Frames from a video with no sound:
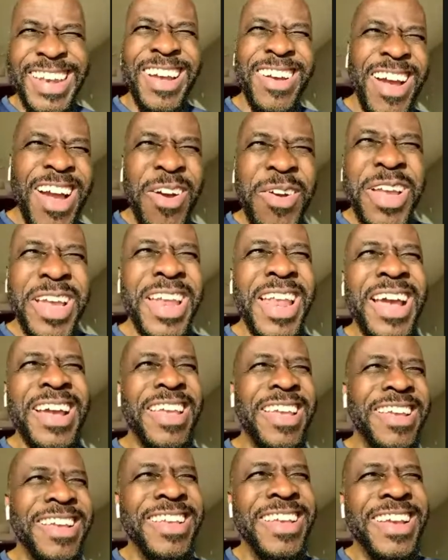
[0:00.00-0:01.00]
Now, how could
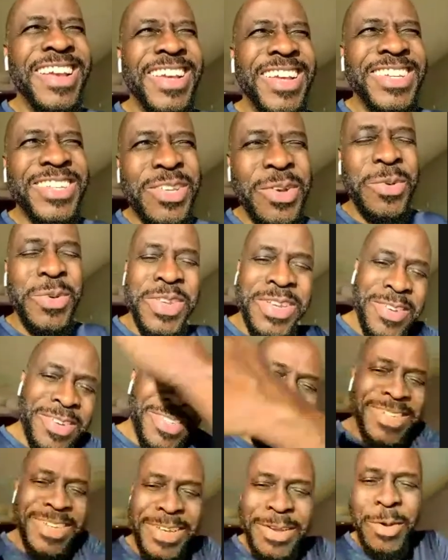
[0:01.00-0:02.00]
I get 2
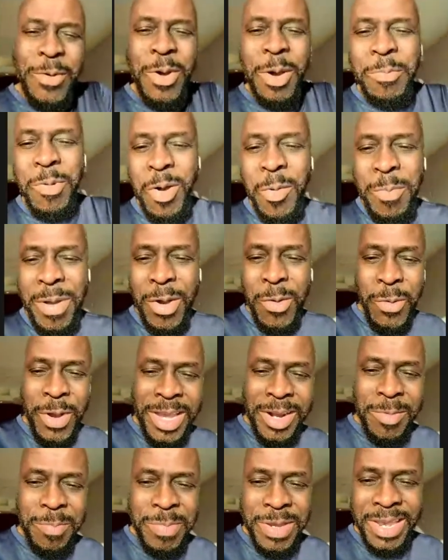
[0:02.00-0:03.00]
years ago, I'm on my
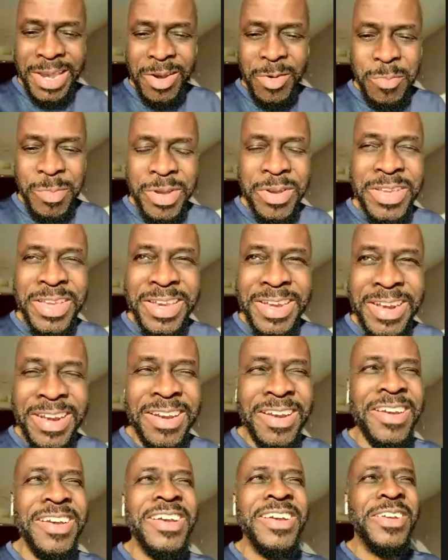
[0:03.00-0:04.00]
way to being a
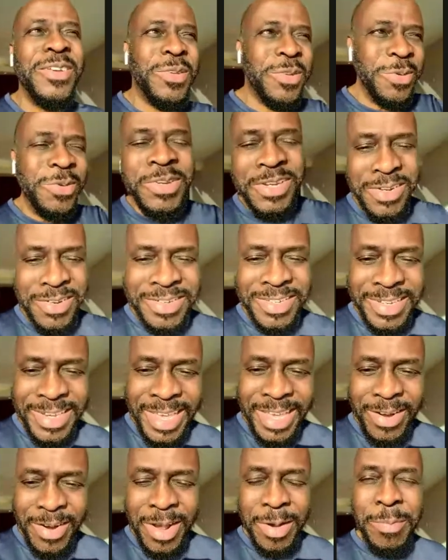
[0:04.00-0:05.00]
millionaire. 2 years
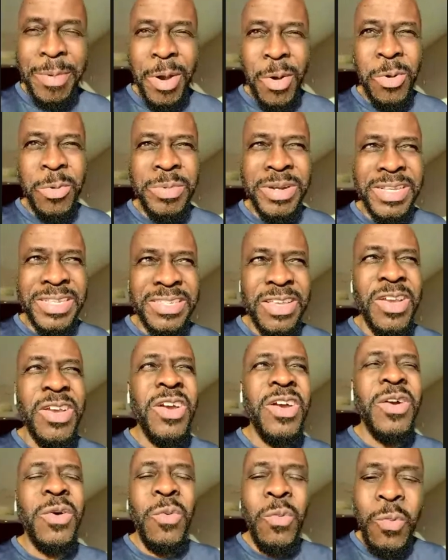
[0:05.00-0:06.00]
later, I'm homeless.
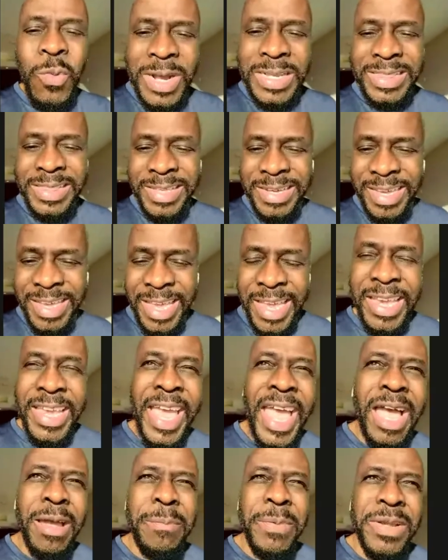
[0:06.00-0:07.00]
What the heck
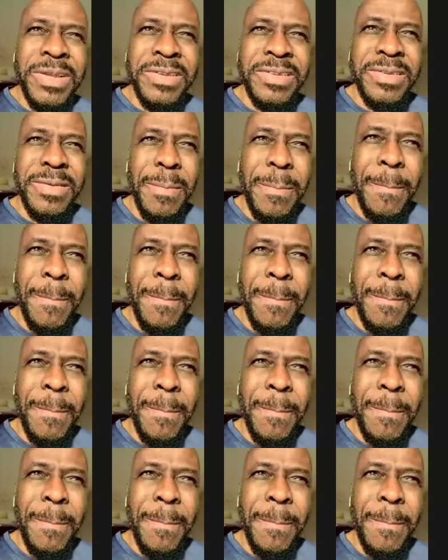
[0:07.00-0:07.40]
happened?